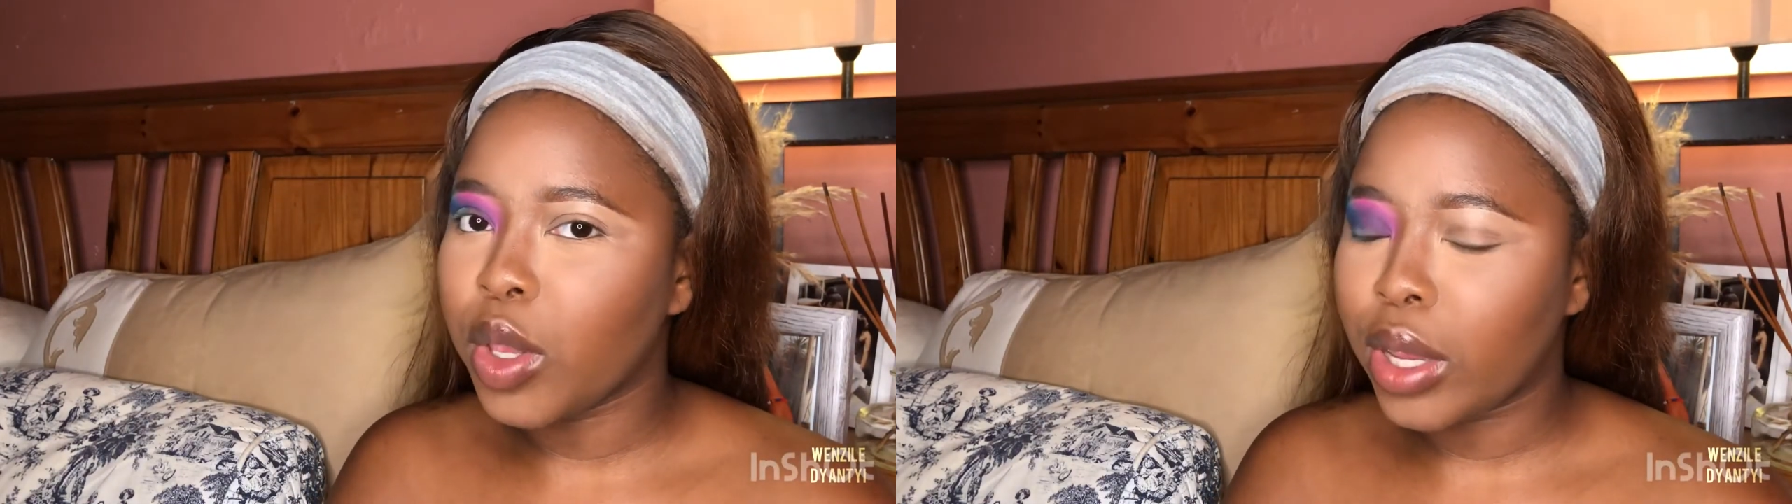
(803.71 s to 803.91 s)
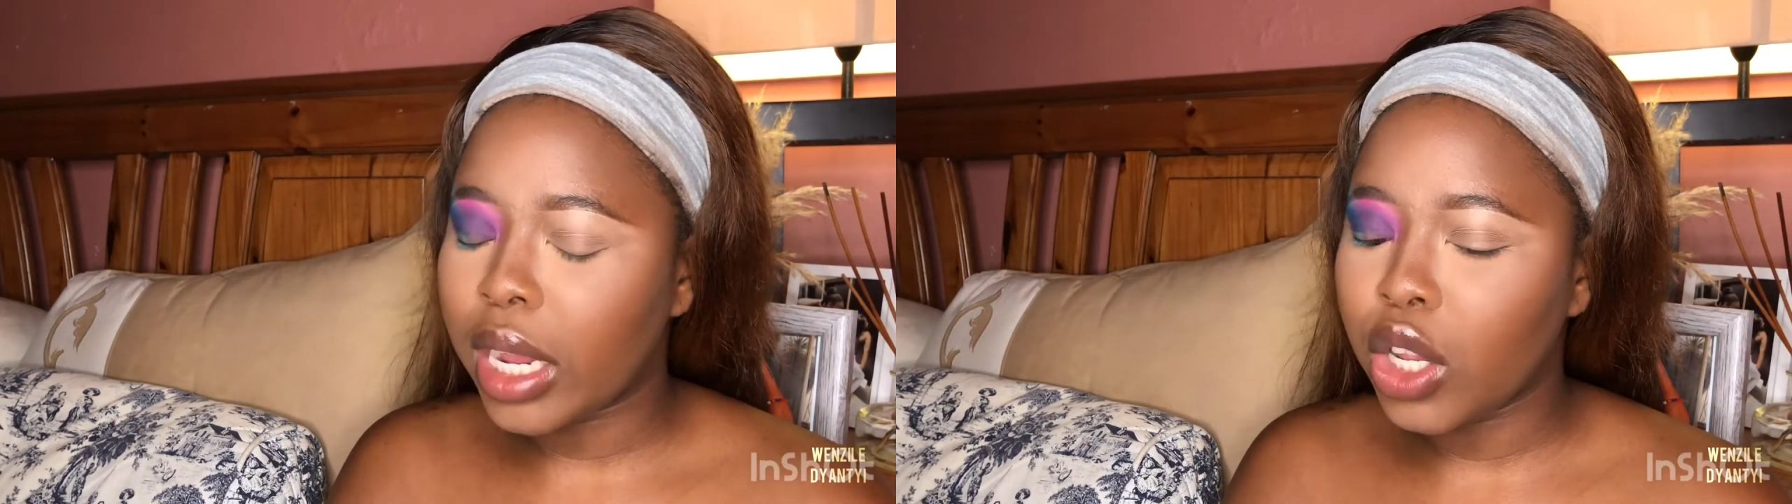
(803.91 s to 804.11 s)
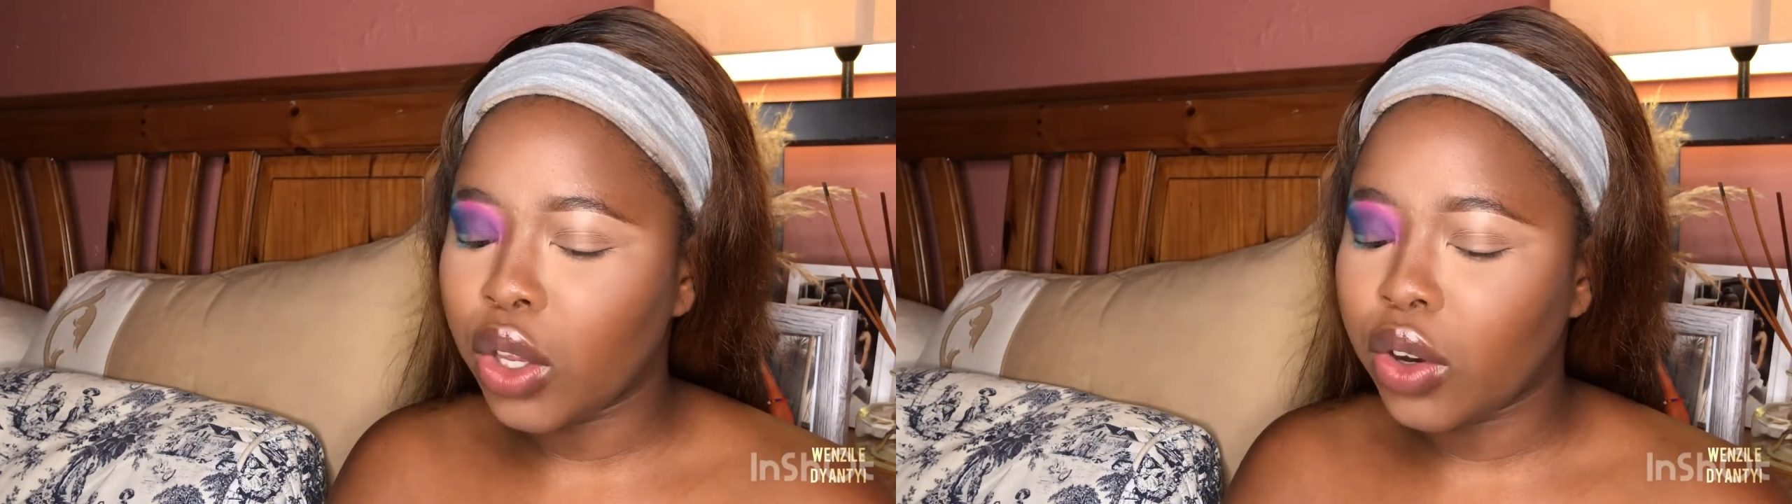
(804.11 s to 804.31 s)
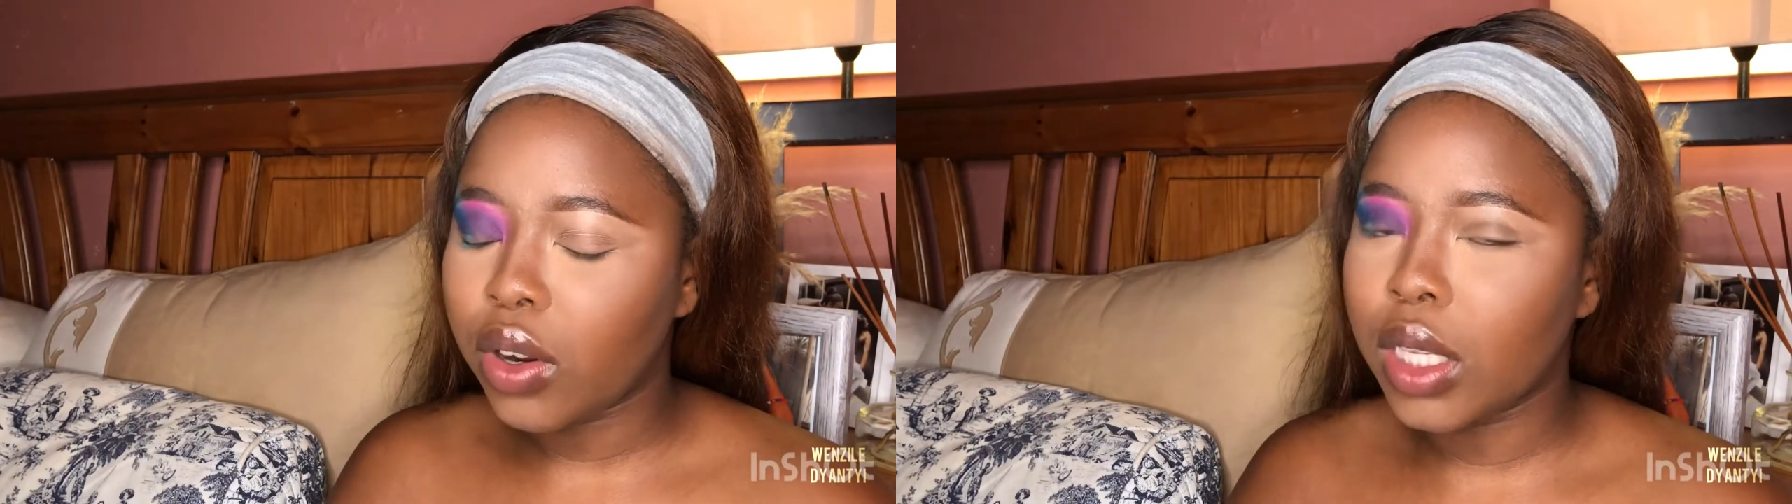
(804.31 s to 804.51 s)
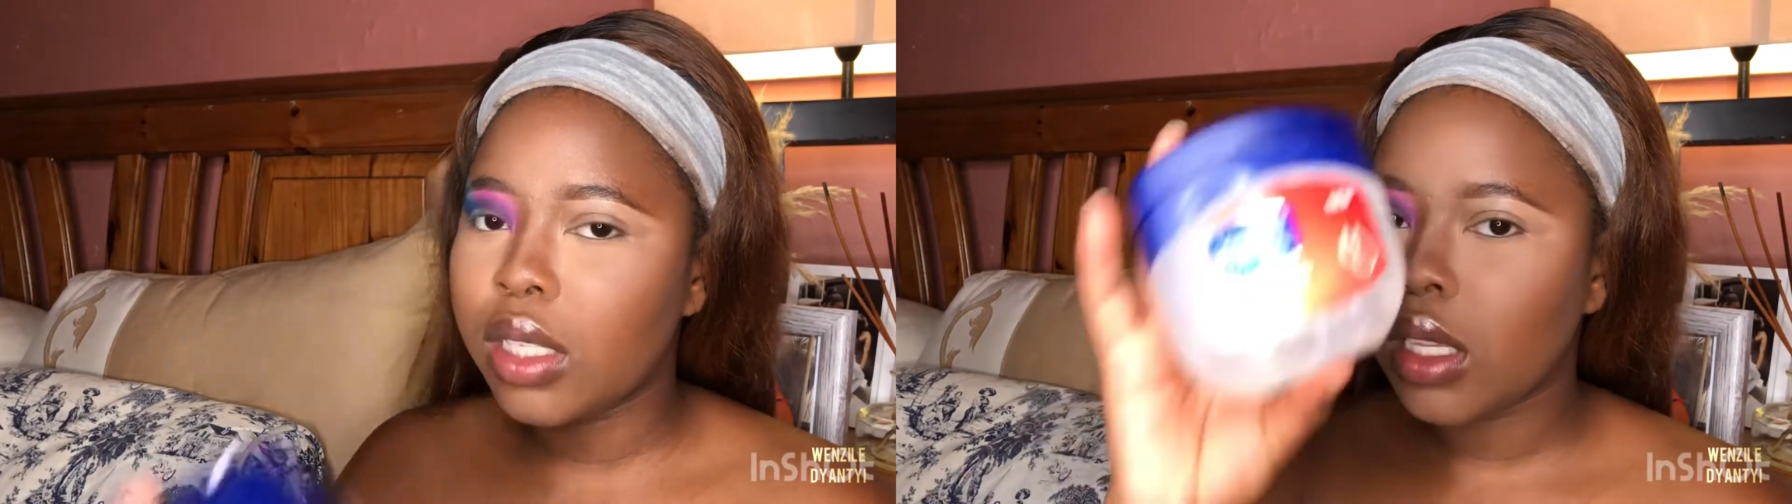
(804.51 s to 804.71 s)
you're cutting your crease,